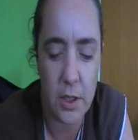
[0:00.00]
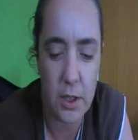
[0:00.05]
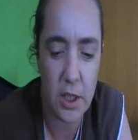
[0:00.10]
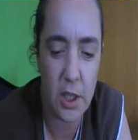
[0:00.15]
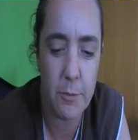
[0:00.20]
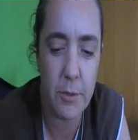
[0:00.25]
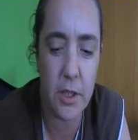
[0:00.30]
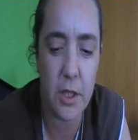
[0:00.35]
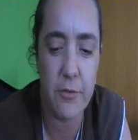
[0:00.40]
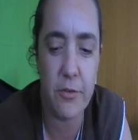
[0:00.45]

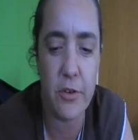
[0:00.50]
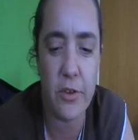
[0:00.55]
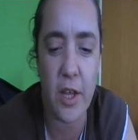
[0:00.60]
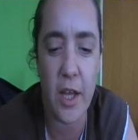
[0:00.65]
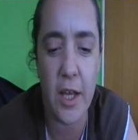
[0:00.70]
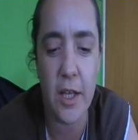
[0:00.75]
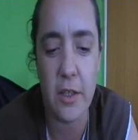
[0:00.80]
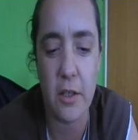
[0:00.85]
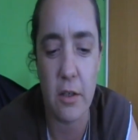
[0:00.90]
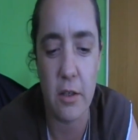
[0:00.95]
Let me give you the
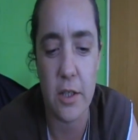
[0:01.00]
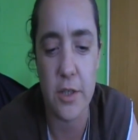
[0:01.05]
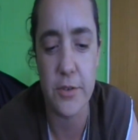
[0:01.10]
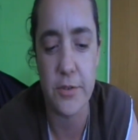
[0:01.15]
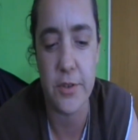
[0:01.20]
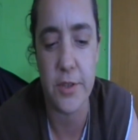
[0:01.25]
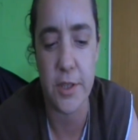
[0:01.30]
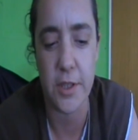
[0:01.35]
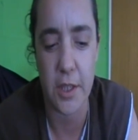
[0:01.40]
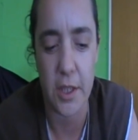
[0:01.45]
headlines
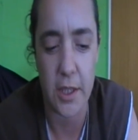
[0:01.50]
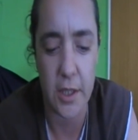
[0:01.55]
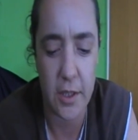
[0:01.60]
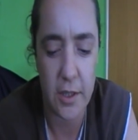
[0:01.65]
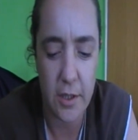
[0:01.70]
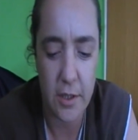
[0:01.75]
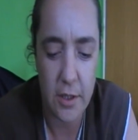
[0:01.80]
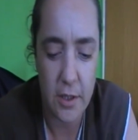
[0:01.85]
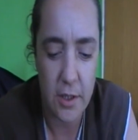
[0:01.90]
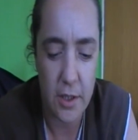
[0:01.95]
for today,
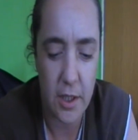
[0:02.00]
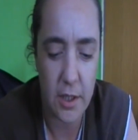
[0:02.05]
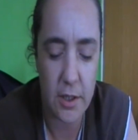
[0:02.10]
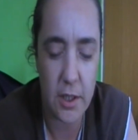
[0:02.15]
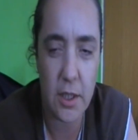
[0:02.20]
and